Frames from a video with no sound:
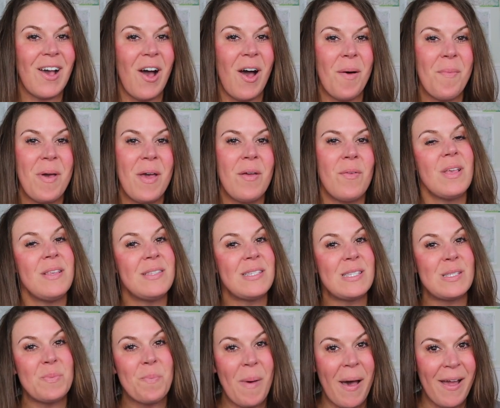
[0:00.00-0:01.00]
comment
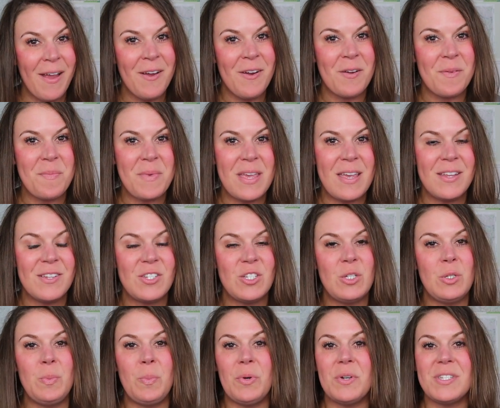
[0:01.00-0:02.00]
inspired me
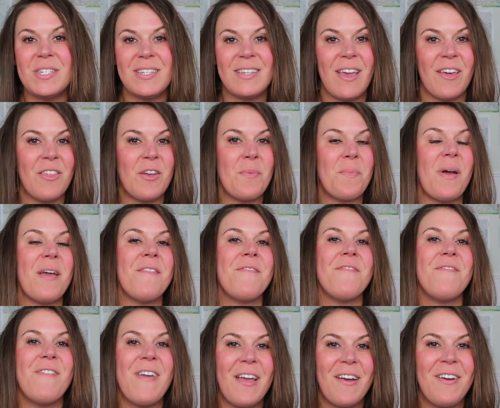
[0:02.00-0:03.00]
to put together my
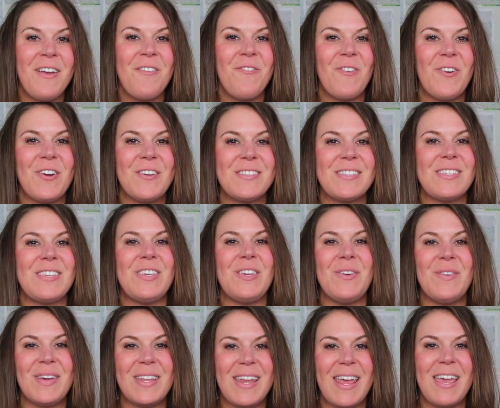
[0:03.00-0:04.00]
very first
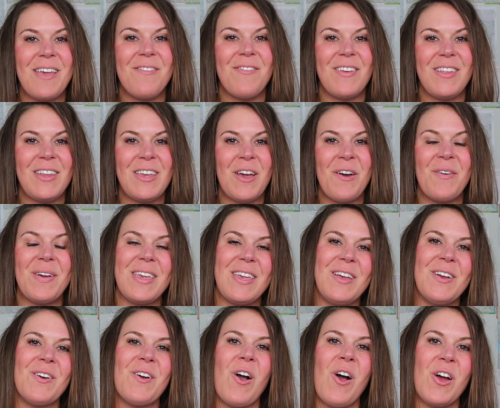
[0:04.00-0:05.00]
Q&A video
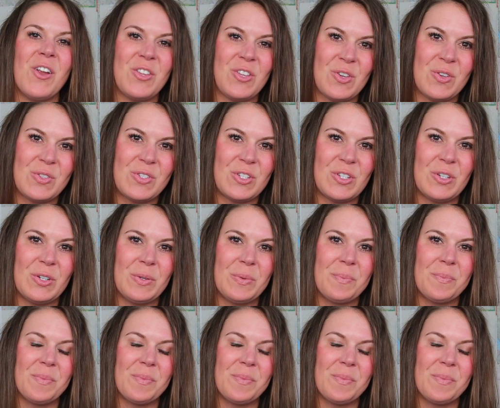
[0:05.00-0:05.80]
here on YouTube.